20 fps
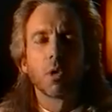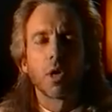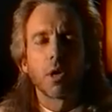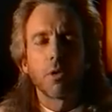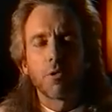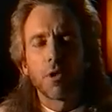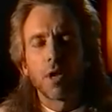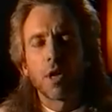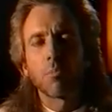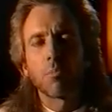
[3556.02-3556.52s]
what
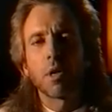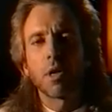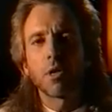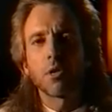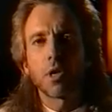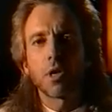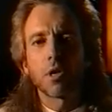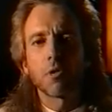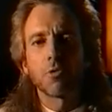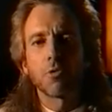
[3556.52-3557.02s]
I find
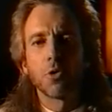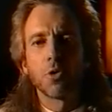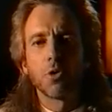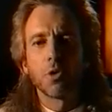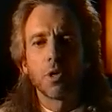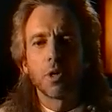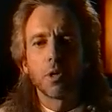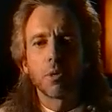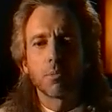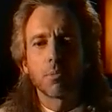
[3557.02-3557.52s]
myself
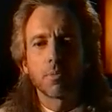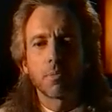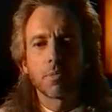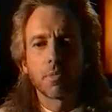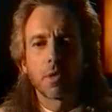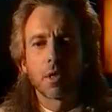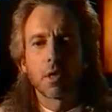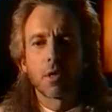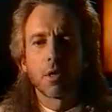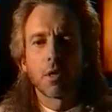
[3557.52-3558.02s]
doing
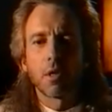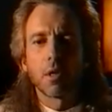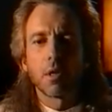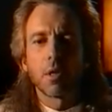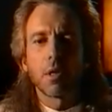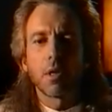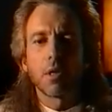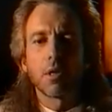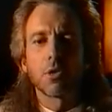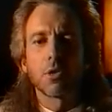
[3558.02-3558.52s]

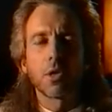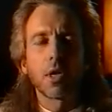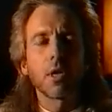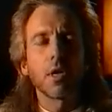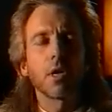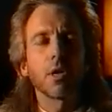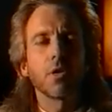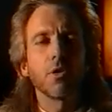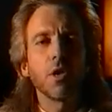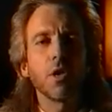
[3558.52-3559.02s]
is
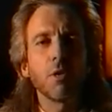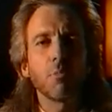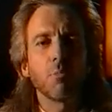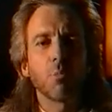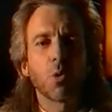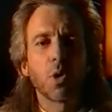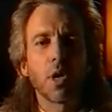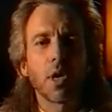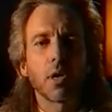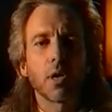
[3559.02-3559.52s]
taking a deep
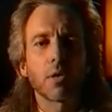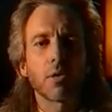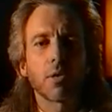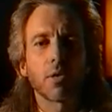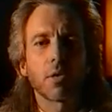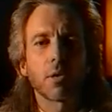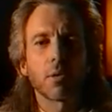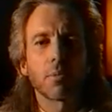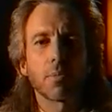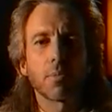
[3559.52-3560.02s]

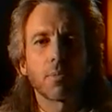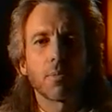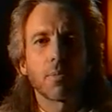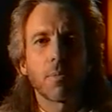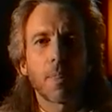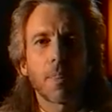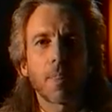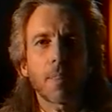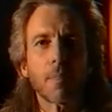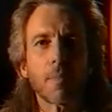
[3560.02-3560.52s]
breath
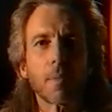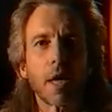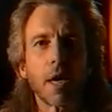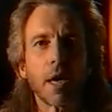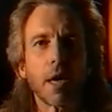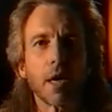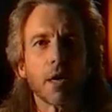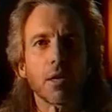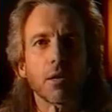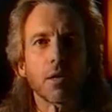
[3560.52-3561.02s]

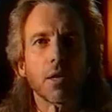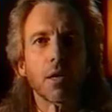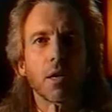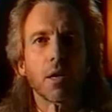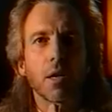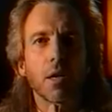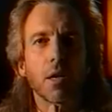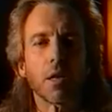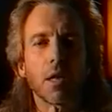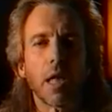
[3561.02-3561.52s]
and
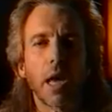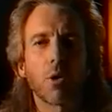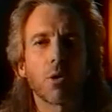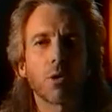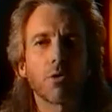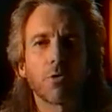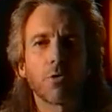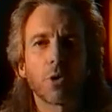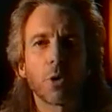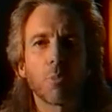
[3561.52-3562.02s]

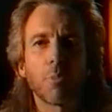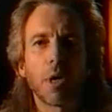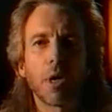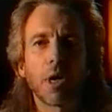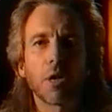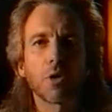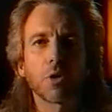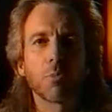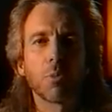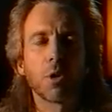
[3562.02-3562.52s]
allowing for the
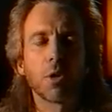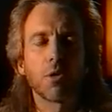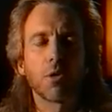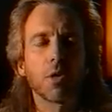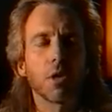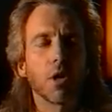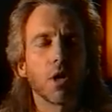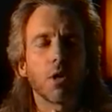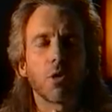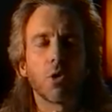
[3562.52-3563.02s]
possibility
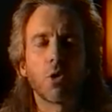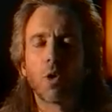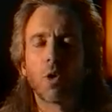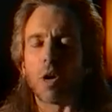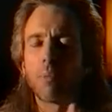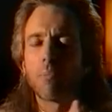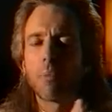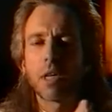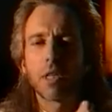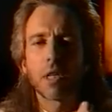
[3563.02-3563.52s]
that although
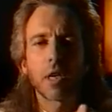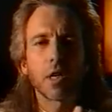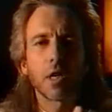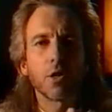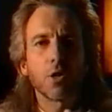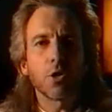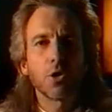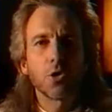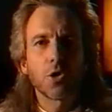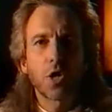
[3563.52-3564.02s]
I may not
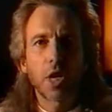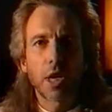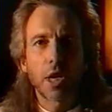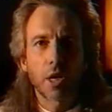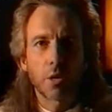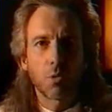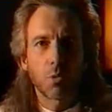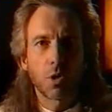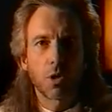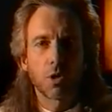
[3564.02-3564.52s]

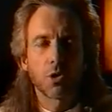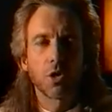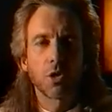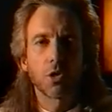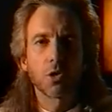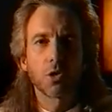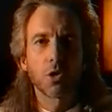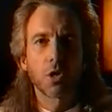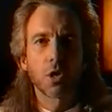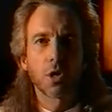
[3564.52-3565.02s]
understand what has
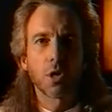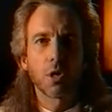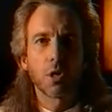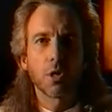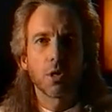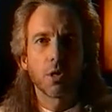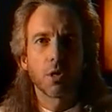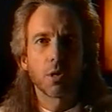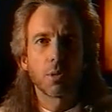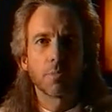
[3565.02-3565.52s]
just
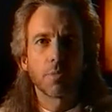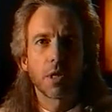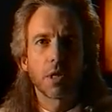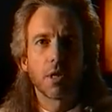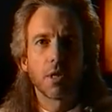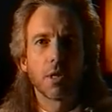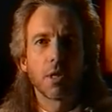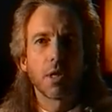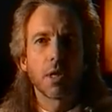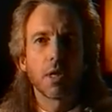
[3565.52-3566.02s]
occurred,
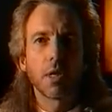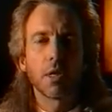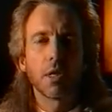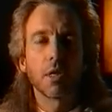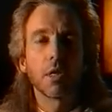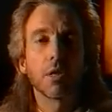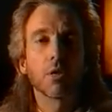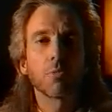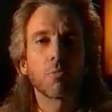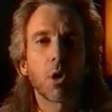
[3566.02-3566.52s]
it
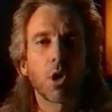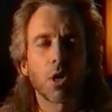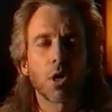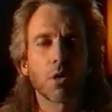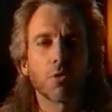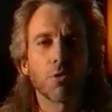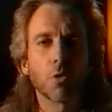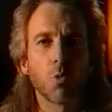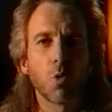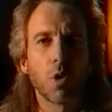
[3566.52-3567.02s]
is
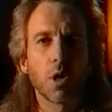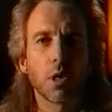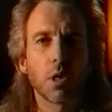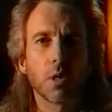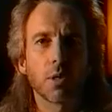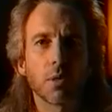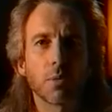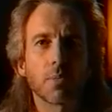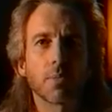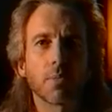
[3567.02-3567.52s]
part of the
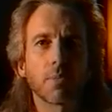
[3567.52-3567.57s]
one.